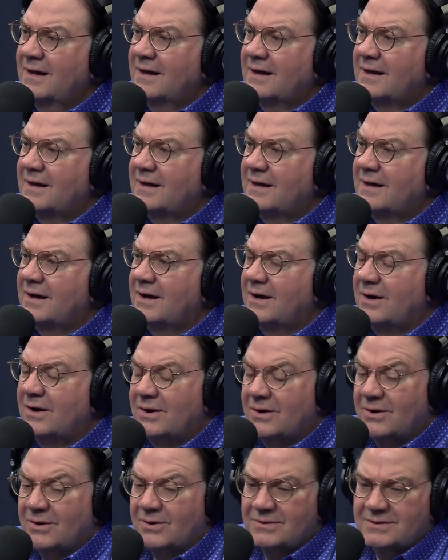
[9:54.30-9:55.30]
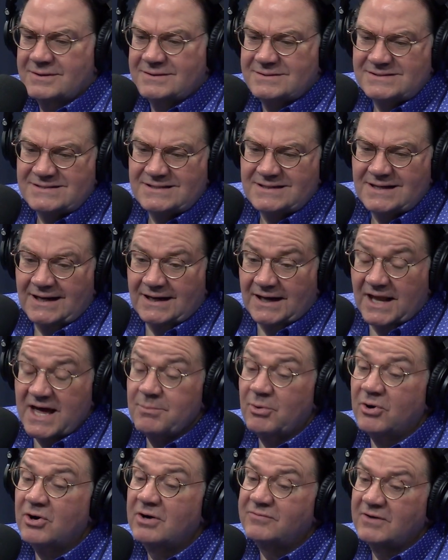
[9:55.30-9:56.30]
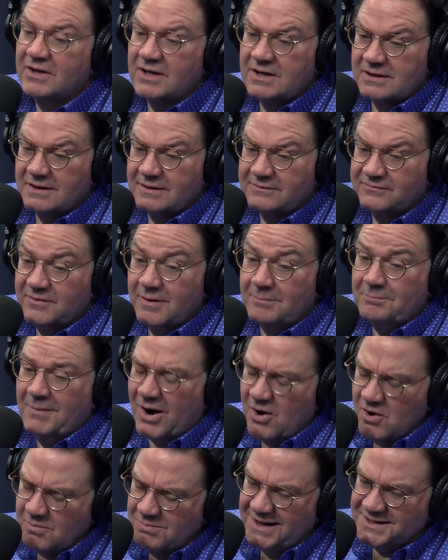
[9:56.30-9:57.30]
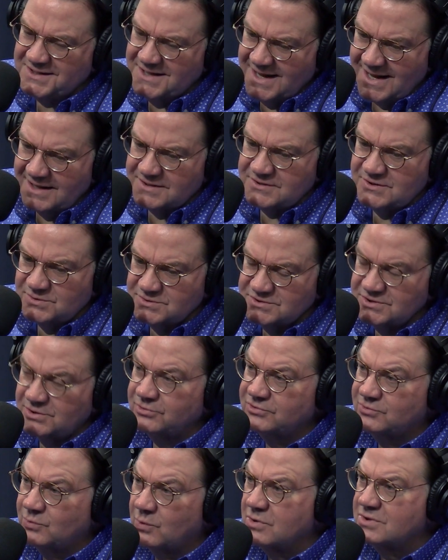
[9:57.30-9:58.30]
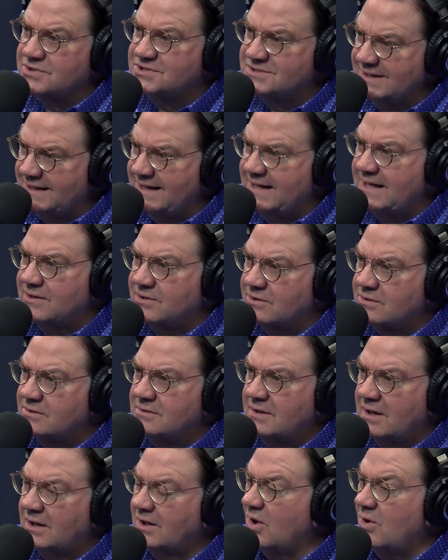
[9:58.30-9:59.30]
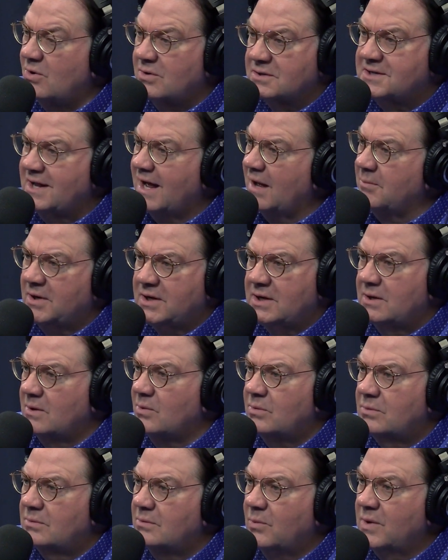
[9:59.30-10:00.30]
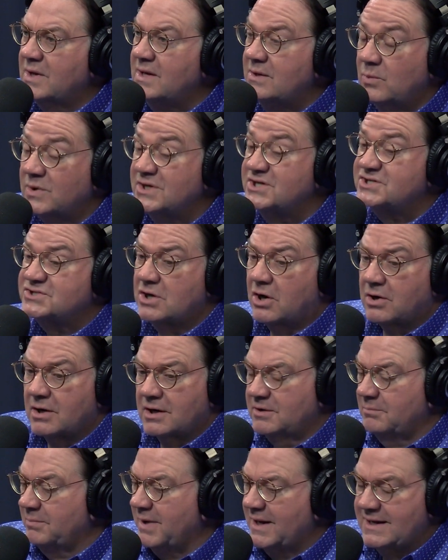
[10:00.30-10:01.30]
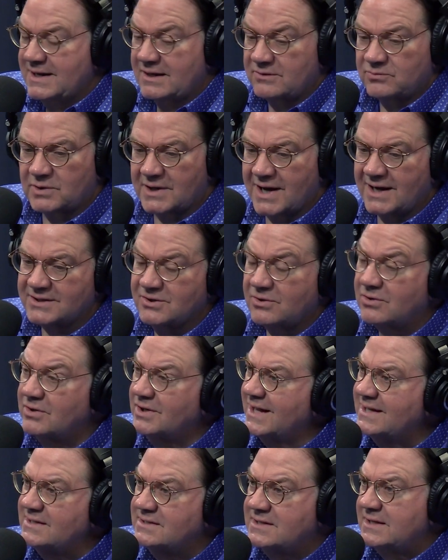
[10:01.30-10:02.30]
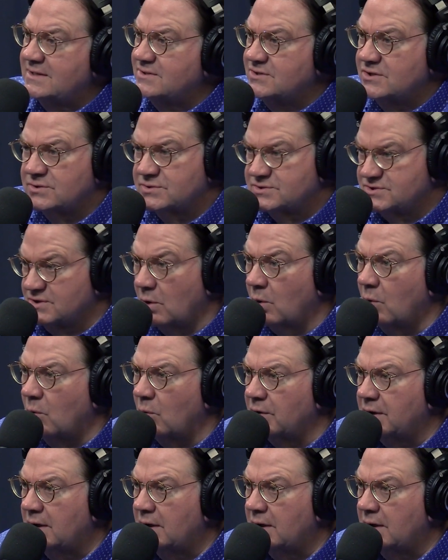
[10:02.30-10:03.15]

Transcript: Oh, a labor of love. I heard my dad use those words together a long time ago. We started a band when I turned 18 years old.